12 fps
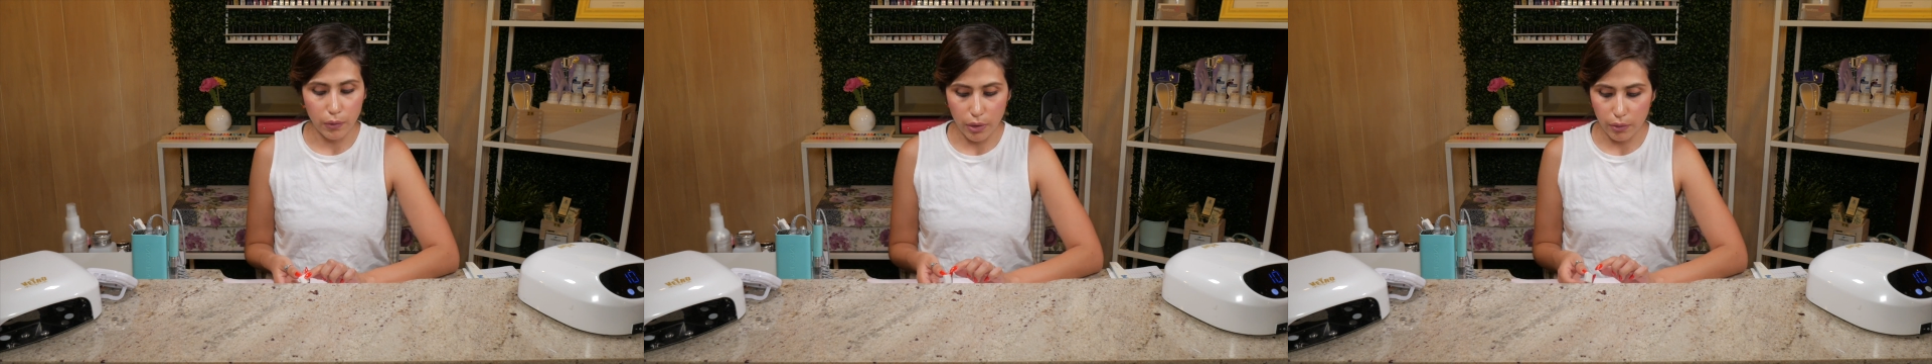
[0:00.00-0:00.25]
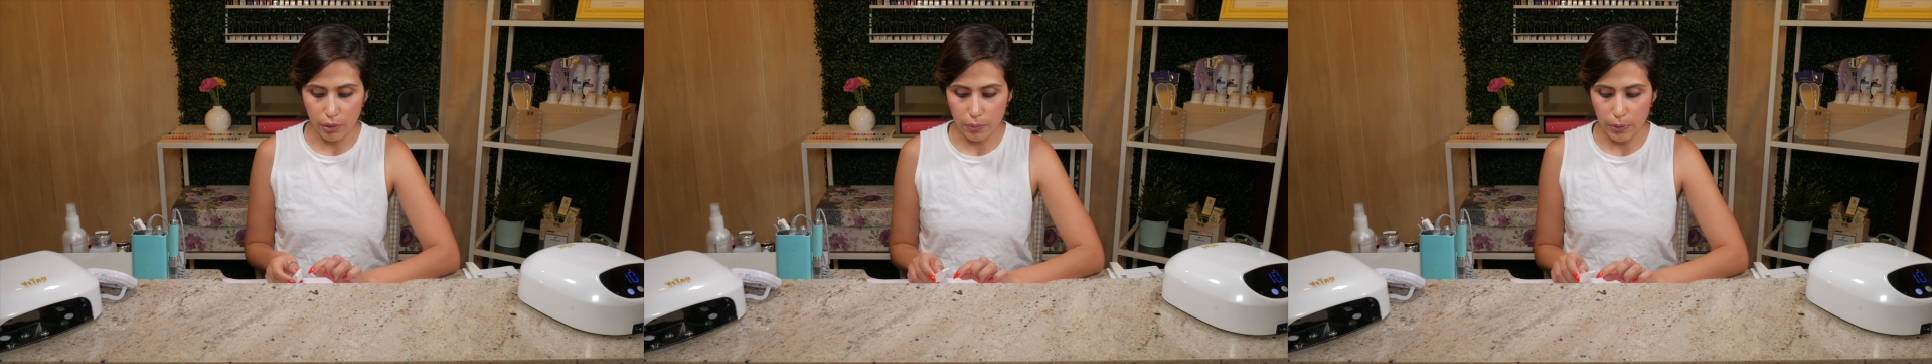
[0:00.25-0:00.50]

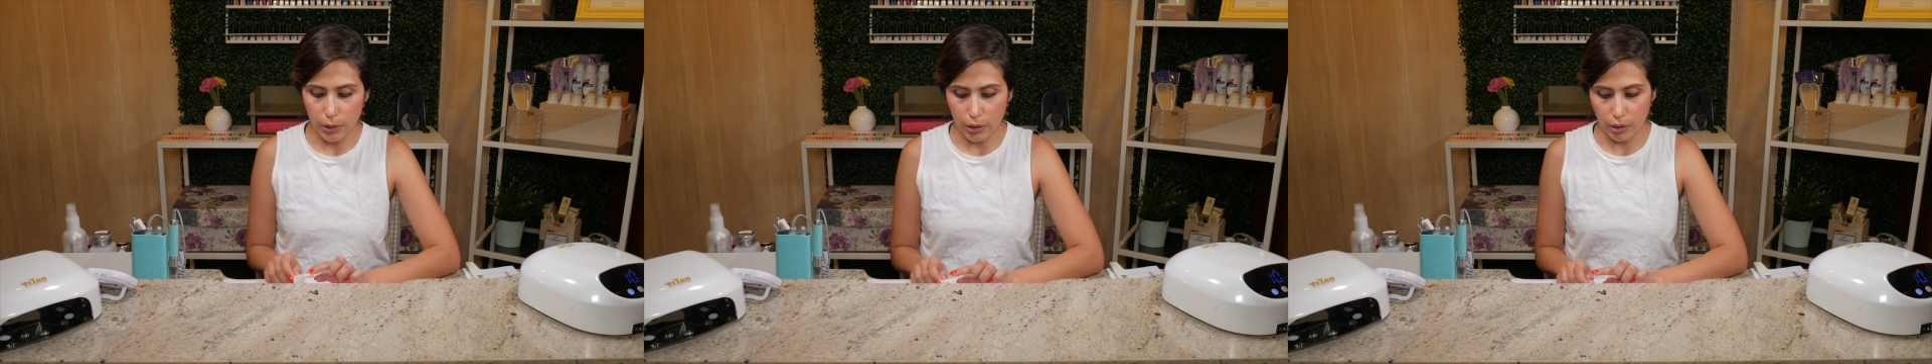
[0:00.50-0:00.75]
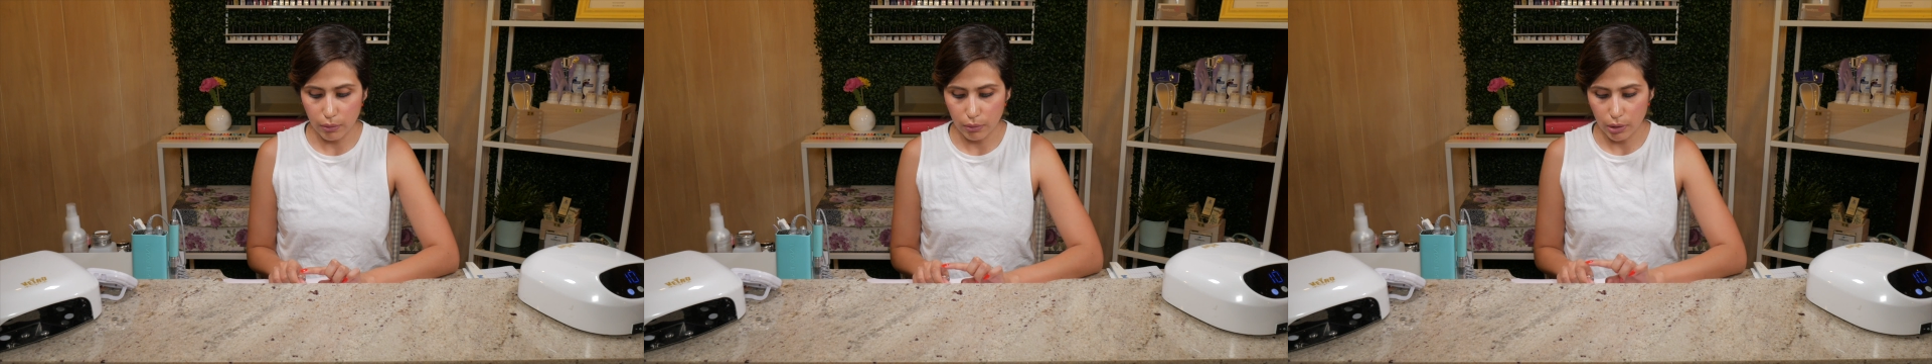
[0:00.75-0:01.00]
whether it
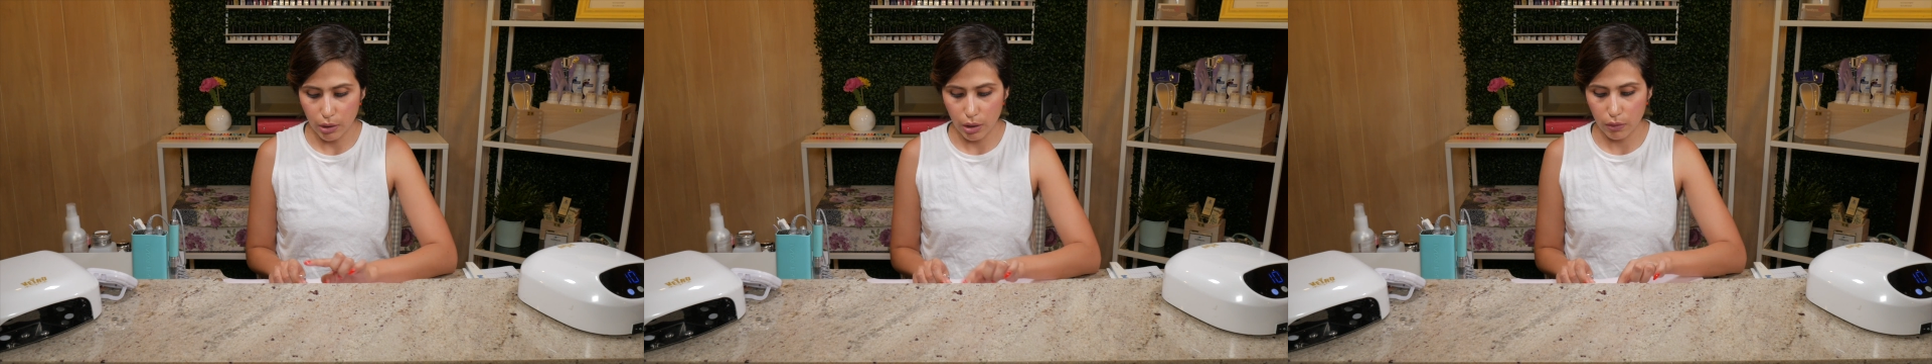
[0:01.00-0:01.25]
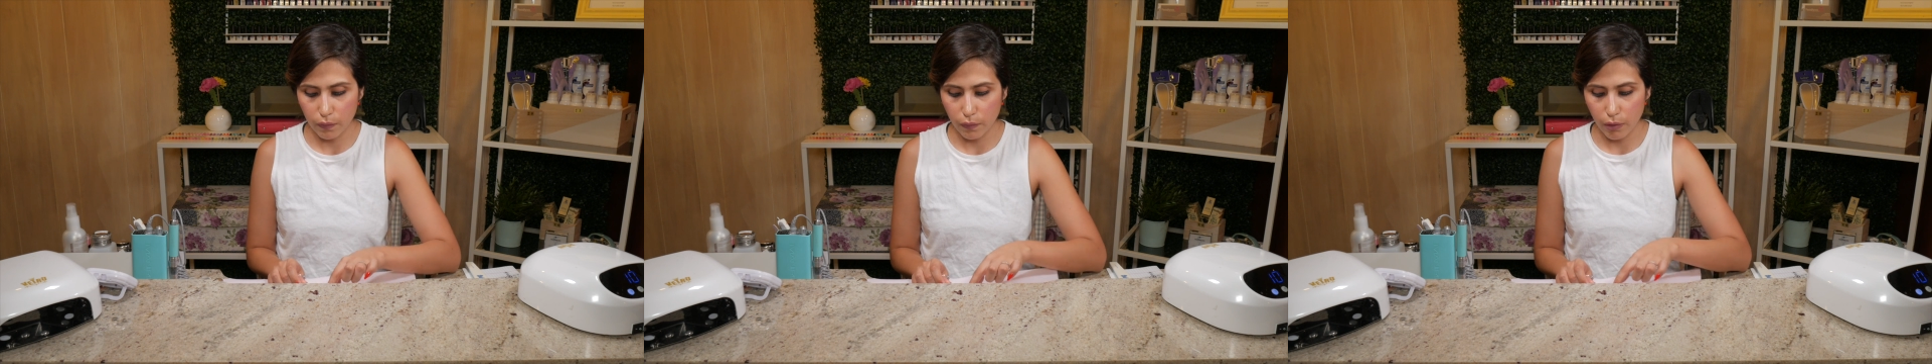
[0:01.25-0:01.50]
be
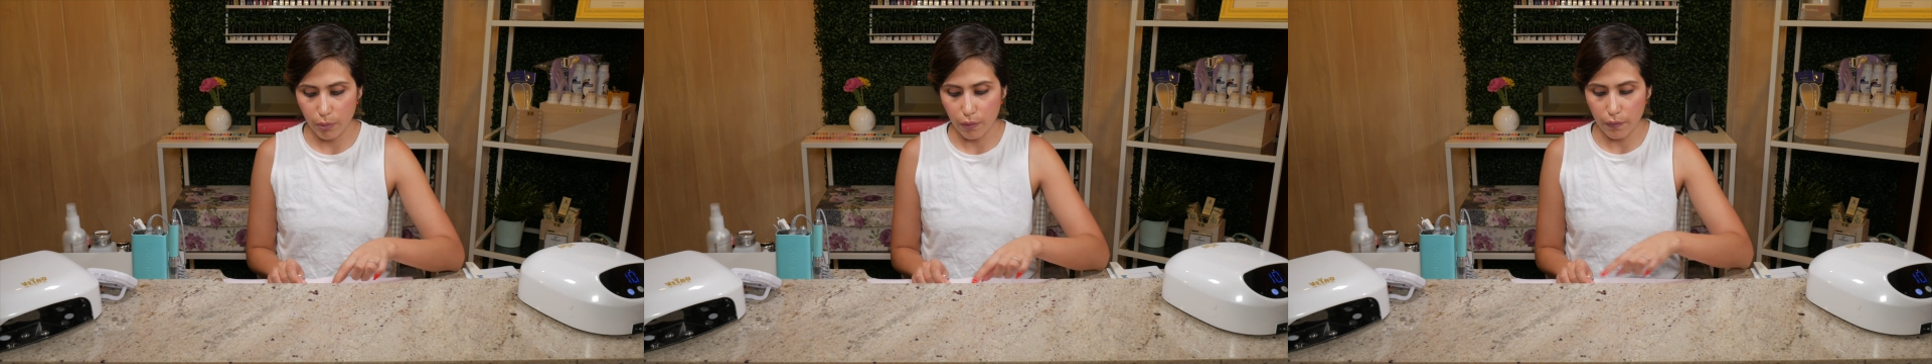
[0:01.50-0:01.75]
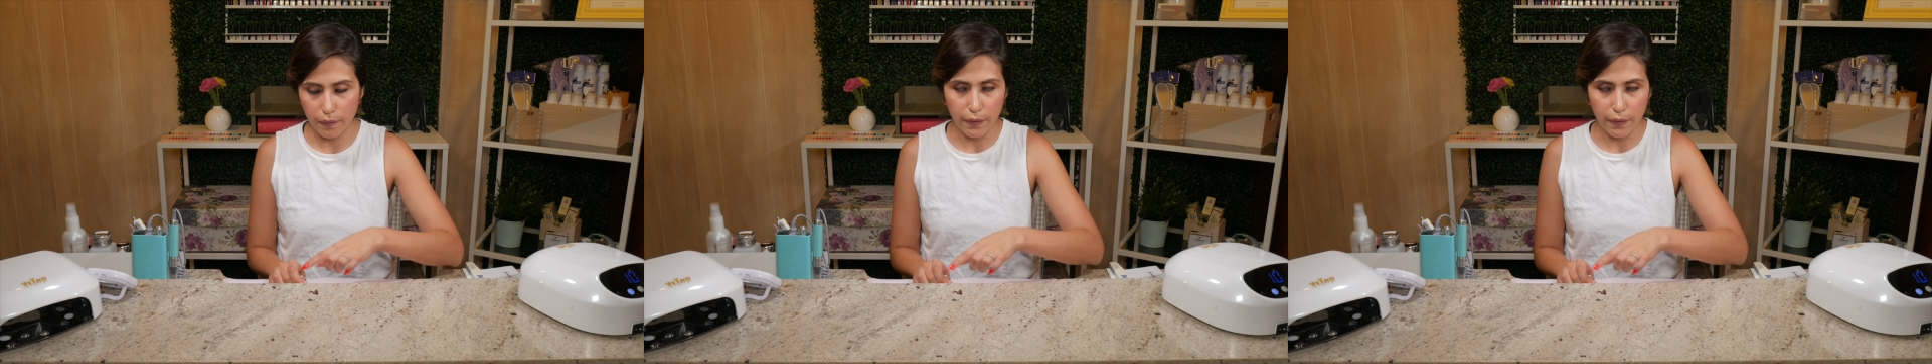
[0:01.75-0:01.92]
in the form of a